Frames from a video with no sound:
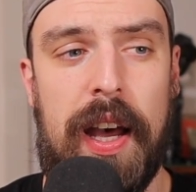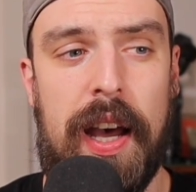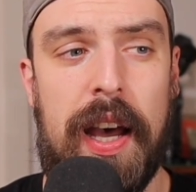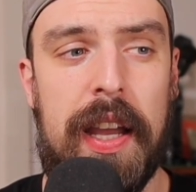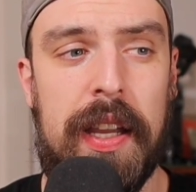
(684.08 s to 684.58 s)

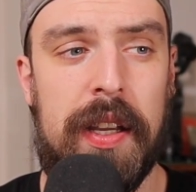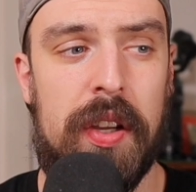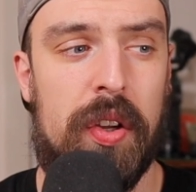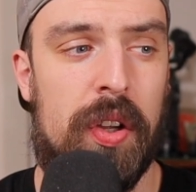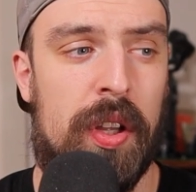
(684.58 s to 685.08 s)
I
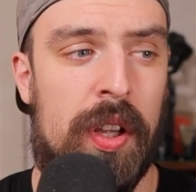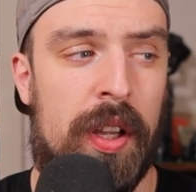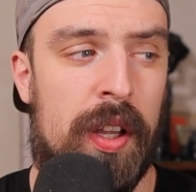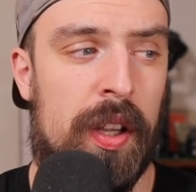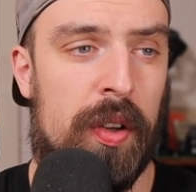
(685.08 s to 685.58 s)

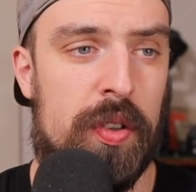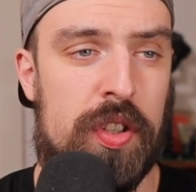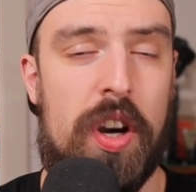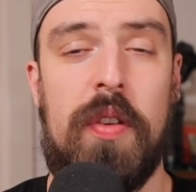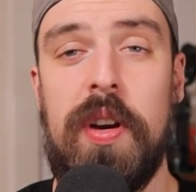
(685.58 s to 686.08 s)

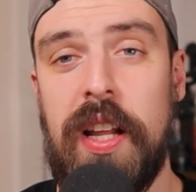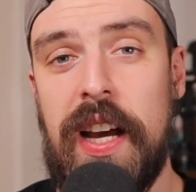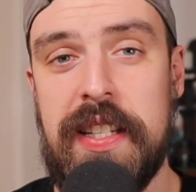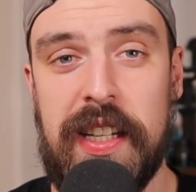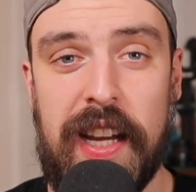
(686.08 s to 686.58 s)
started to
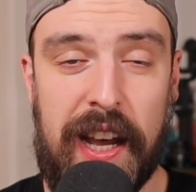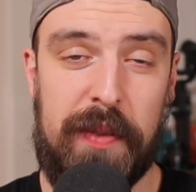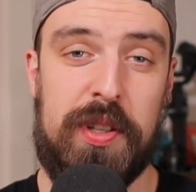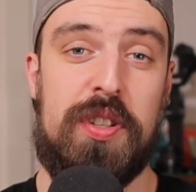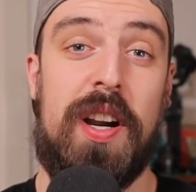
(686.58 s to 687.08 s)
realize that
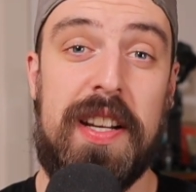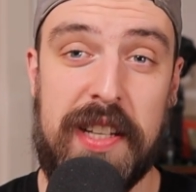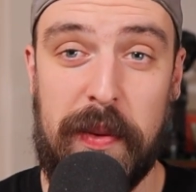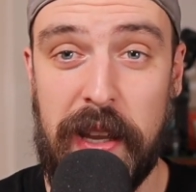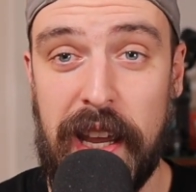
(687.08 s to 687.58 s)
God was trying to
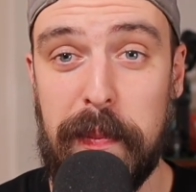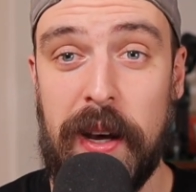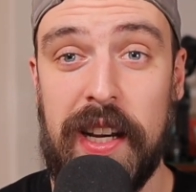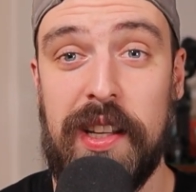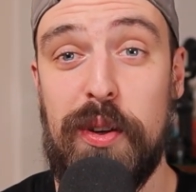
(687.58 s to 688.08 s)
tell me, "Hey,
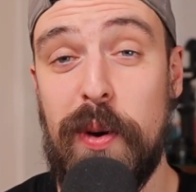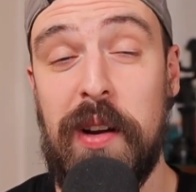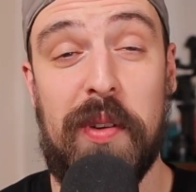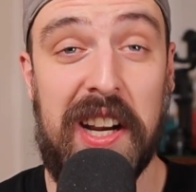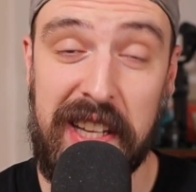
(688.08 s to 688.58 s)
buddy, you
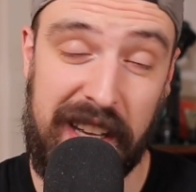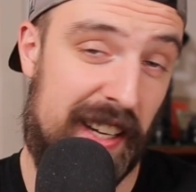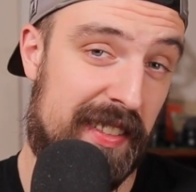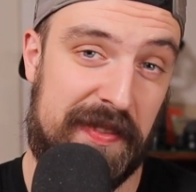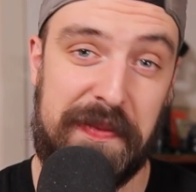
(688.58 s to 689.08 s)
ain't ready
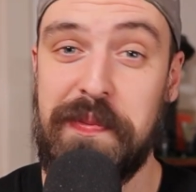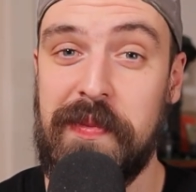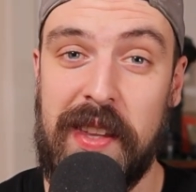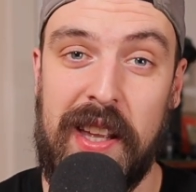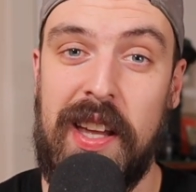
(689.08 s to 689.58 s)
yet."
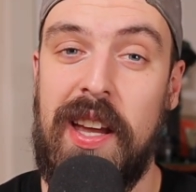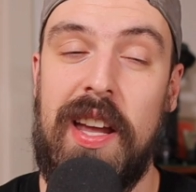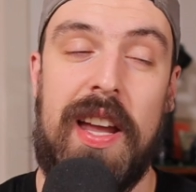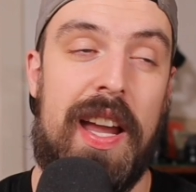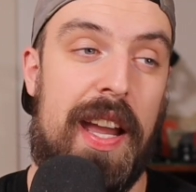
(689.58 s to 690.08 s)

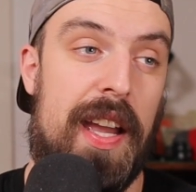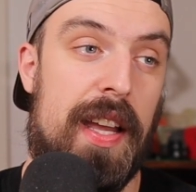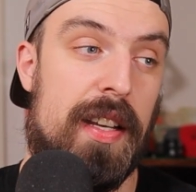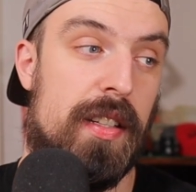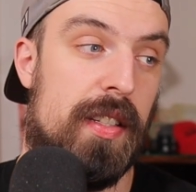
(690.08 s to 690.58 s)

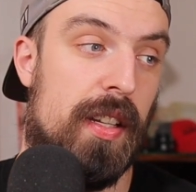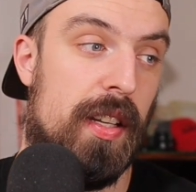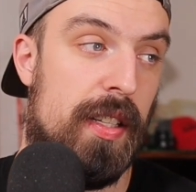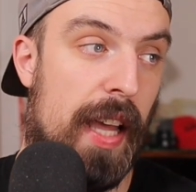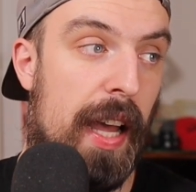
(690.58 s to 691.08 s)
And
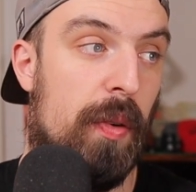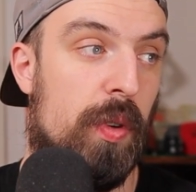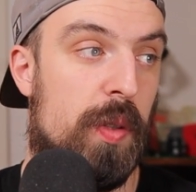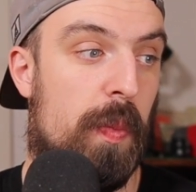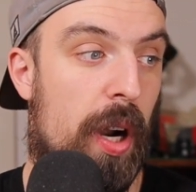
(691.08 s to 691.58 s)
that
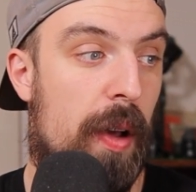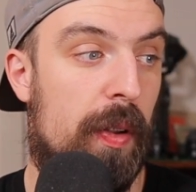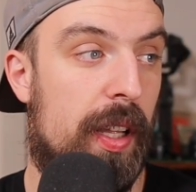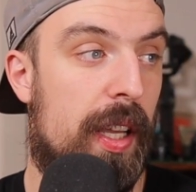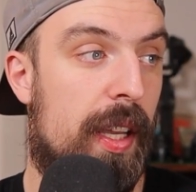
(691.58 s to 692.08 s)
was
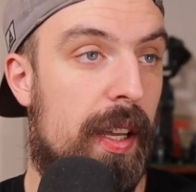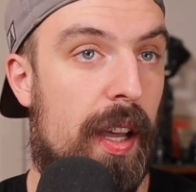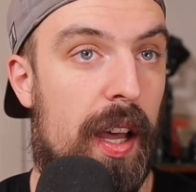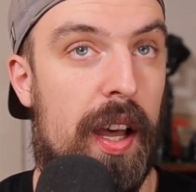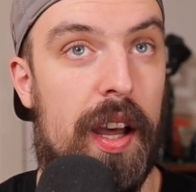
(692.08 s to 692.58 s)
probably
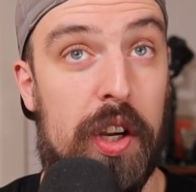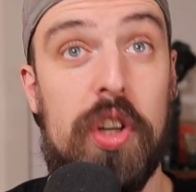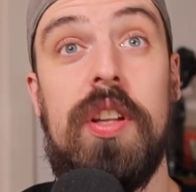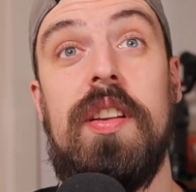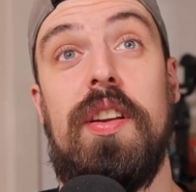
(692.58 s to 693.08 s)
a
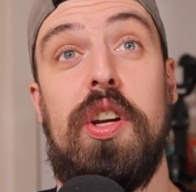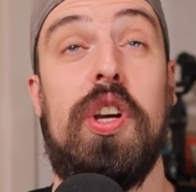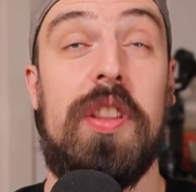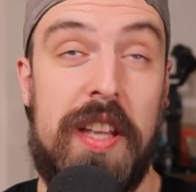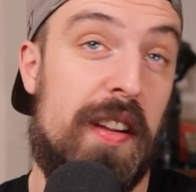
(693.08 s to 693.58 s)

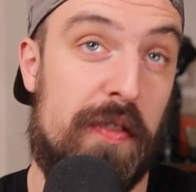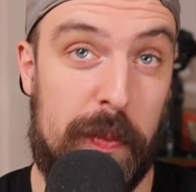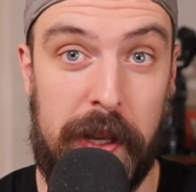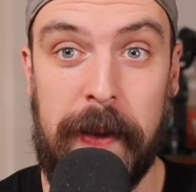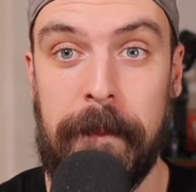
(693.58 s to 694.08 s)
good thing for
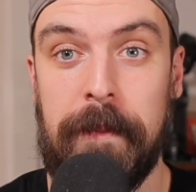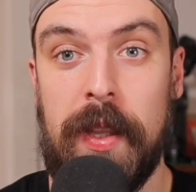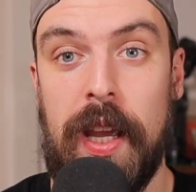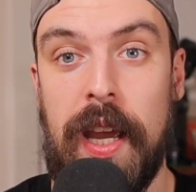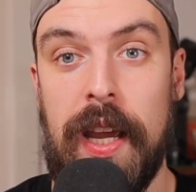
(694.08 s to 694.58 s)
me.
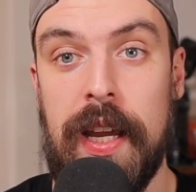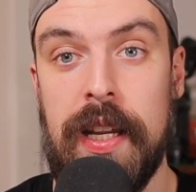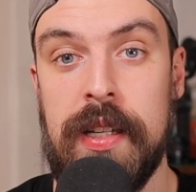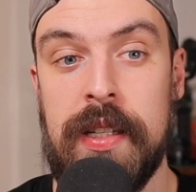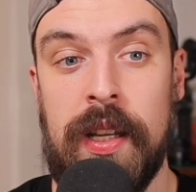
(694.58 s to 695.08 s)

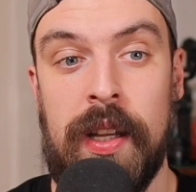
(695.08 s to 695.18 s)
And